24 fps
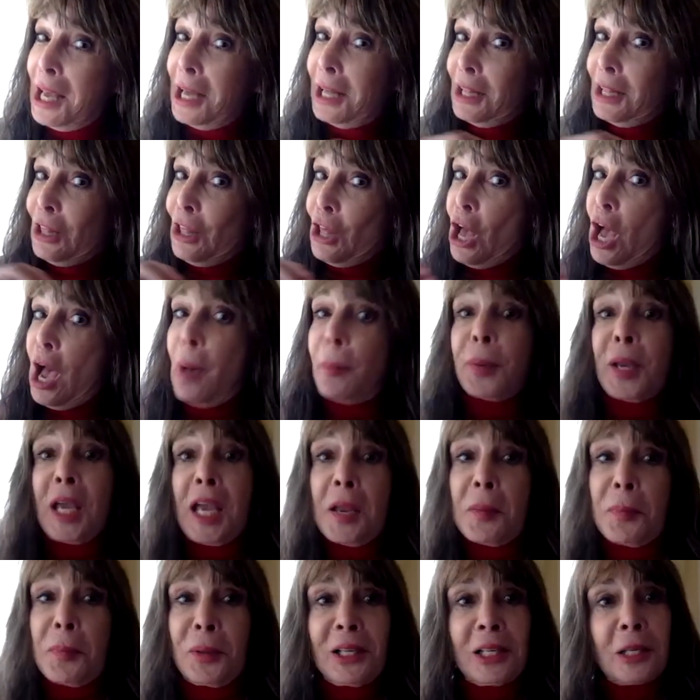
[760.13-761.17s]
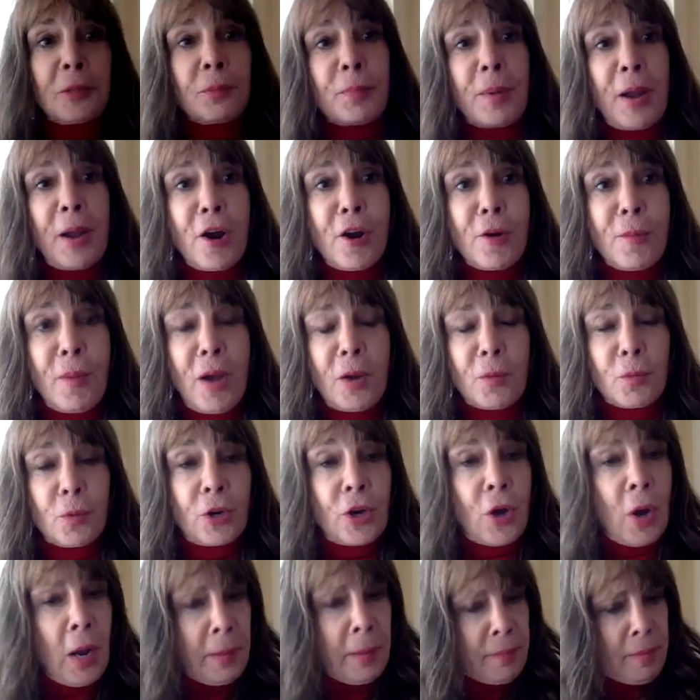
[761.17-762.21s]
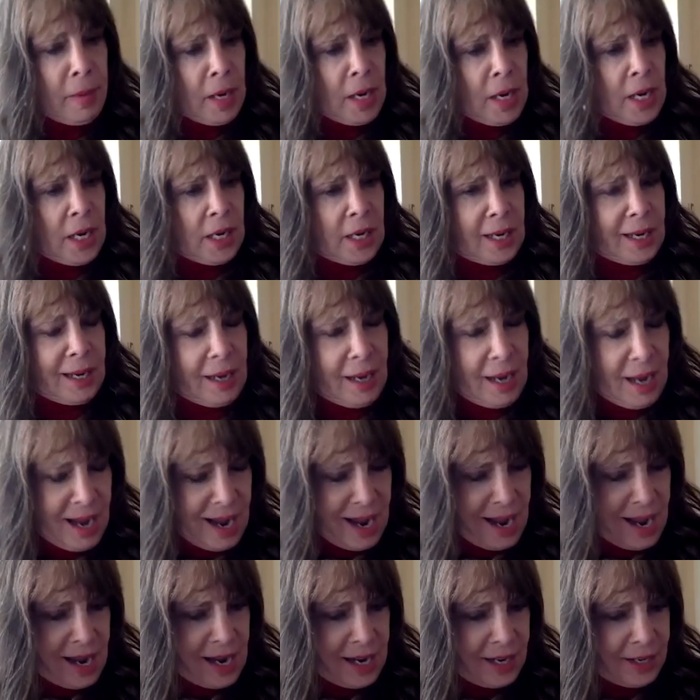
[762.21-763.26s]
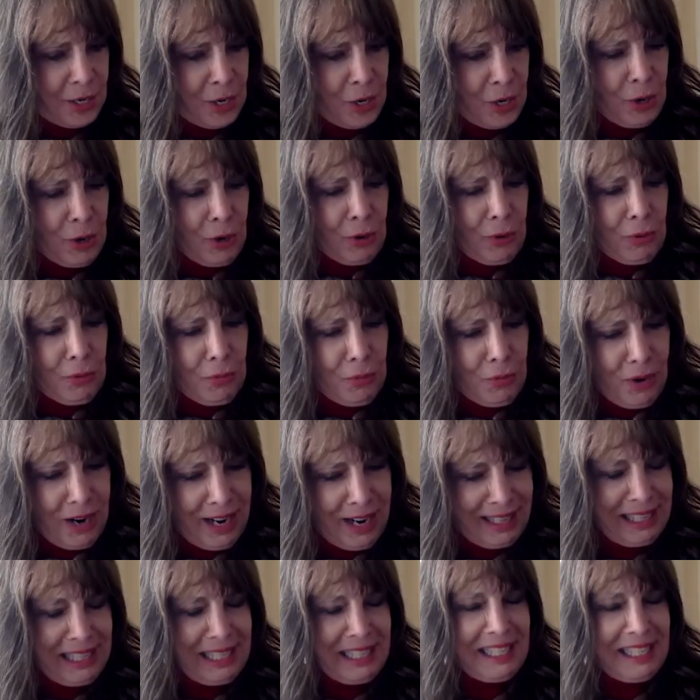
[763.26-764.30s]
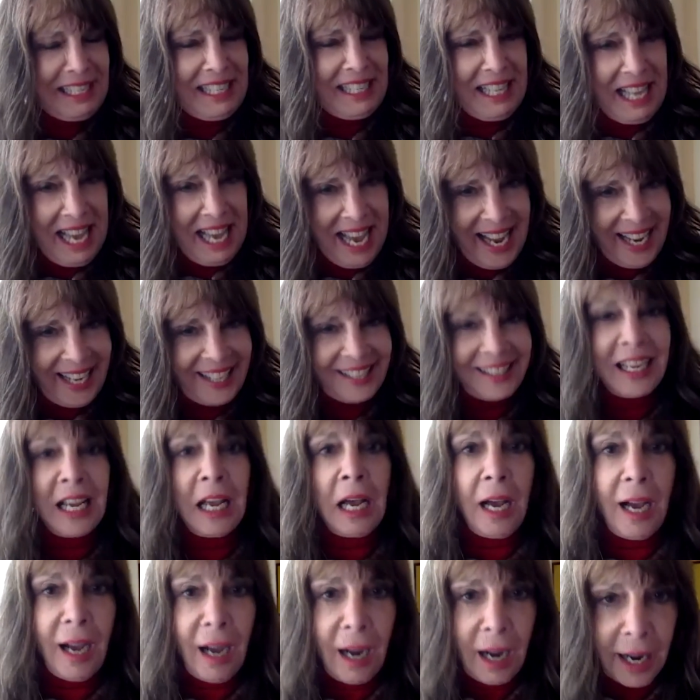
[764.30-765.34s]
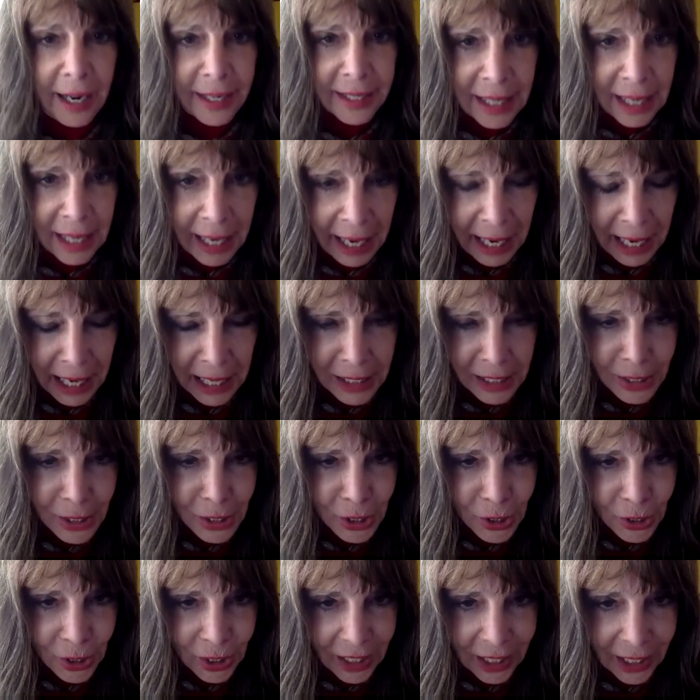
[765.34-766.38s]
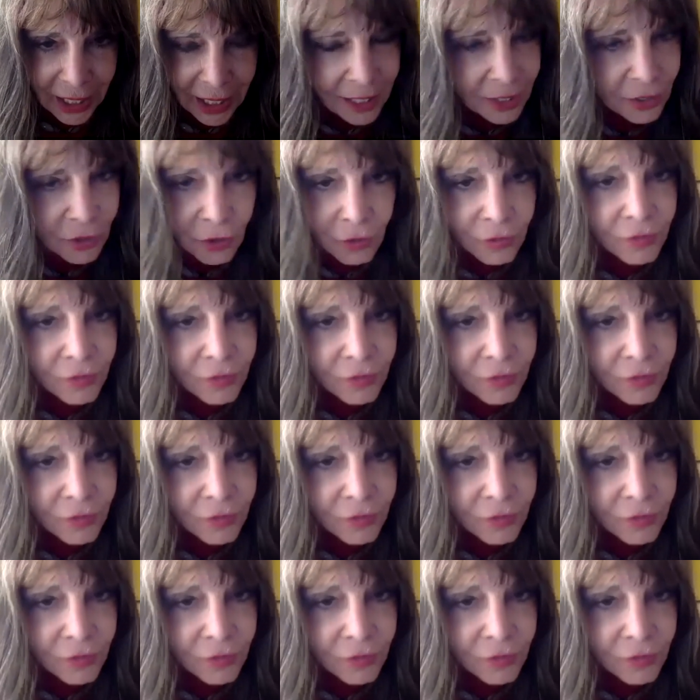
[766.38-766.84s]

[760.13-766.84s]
the people at Paramount were going, My God, what is that? I can't see the